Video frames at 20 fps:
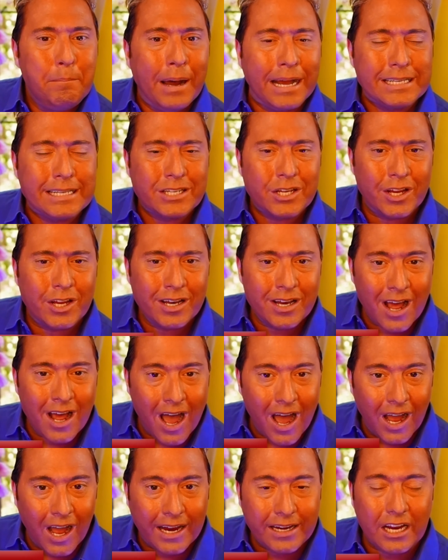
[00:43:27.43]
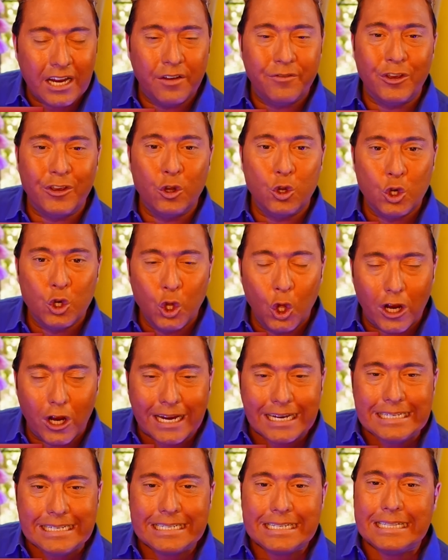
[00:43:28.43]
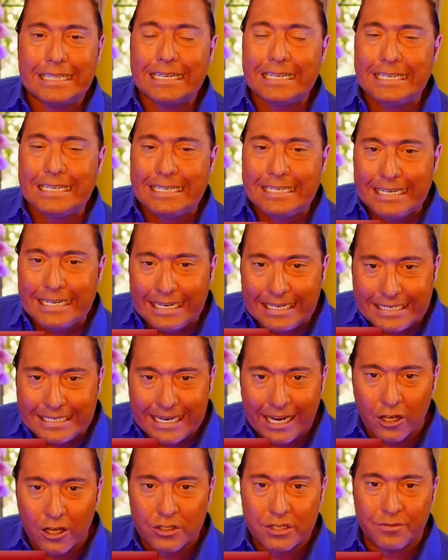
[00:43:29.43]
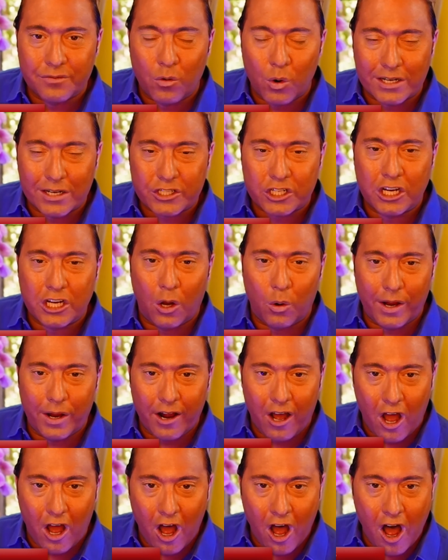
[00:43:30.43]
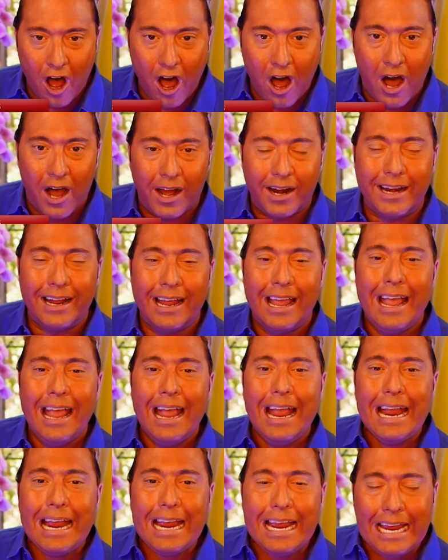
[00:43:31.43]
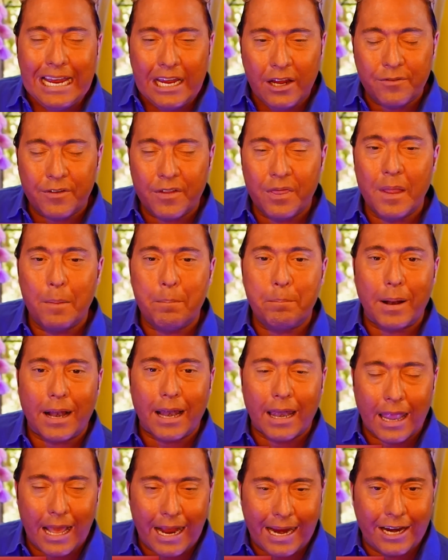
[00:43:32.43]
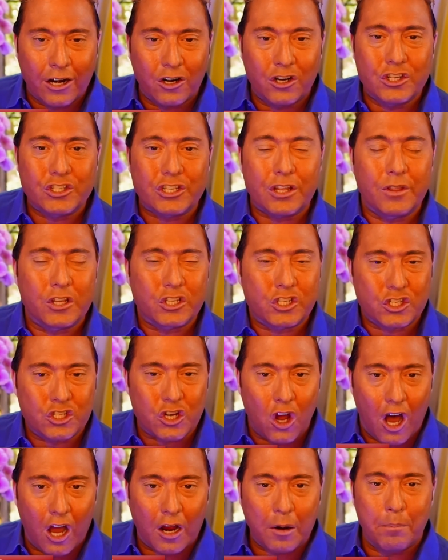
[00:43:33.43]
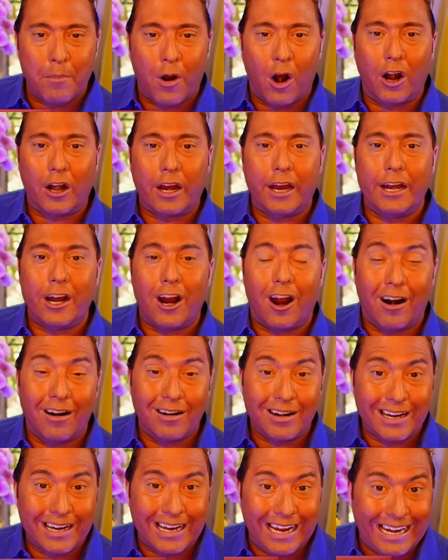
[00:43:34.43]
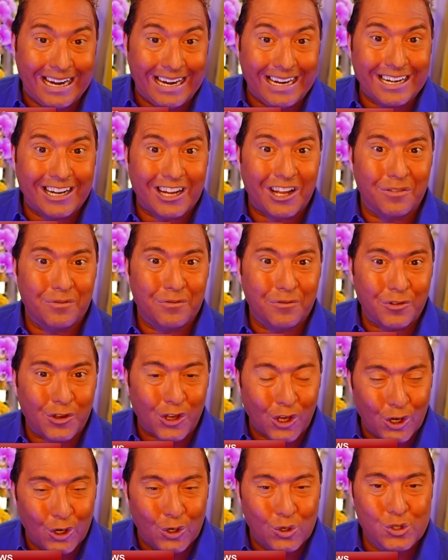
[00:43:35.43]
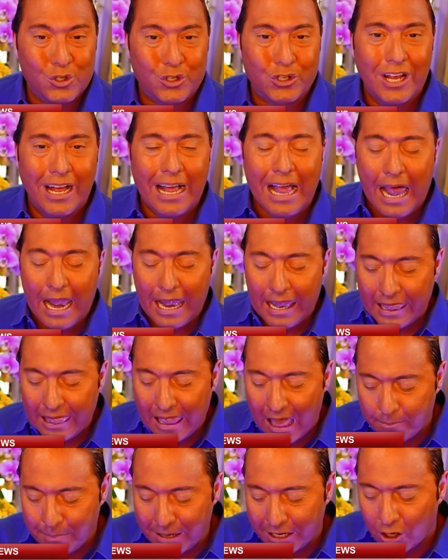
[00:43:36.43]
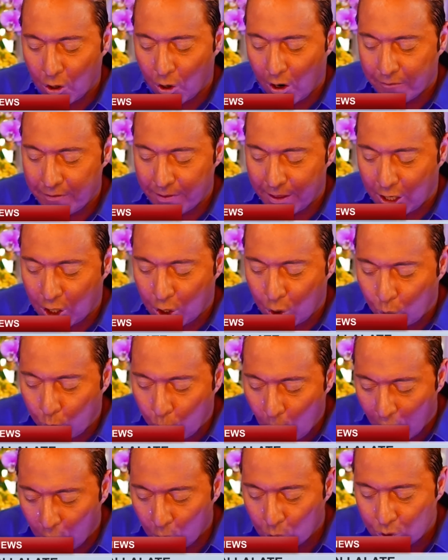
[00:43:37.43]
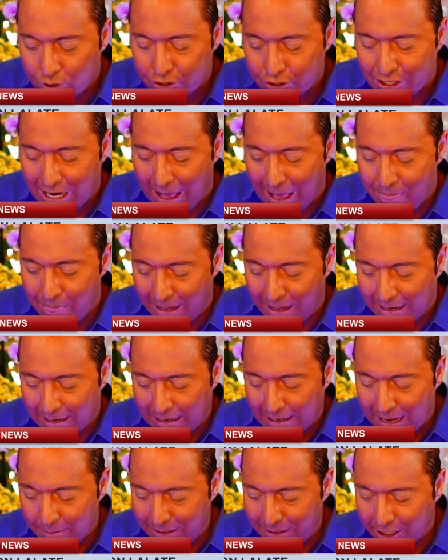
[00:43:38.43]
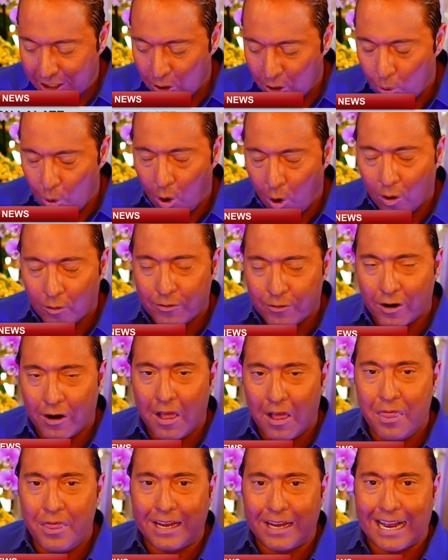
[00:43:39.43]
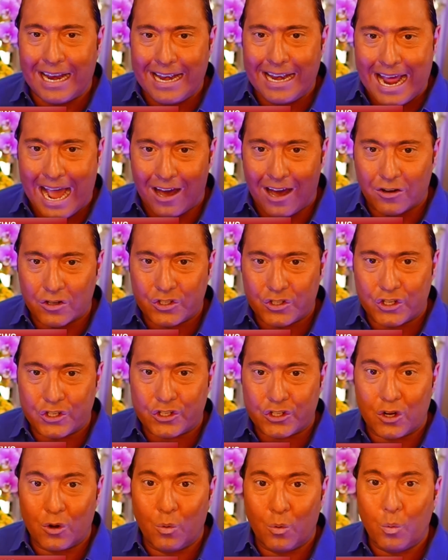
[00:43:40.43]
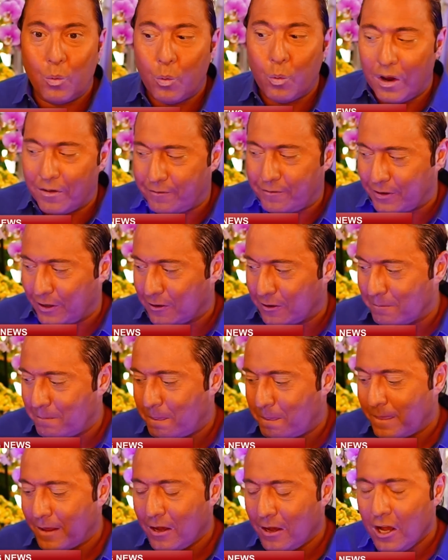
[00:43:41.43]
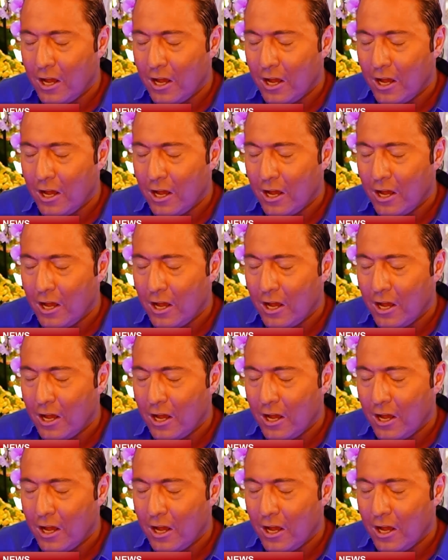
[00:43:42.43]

But tonight, if you look into the details of what's going on, even the players in the stock market are getting confused. Let me go over the quotes and then let me go over the analysis with you.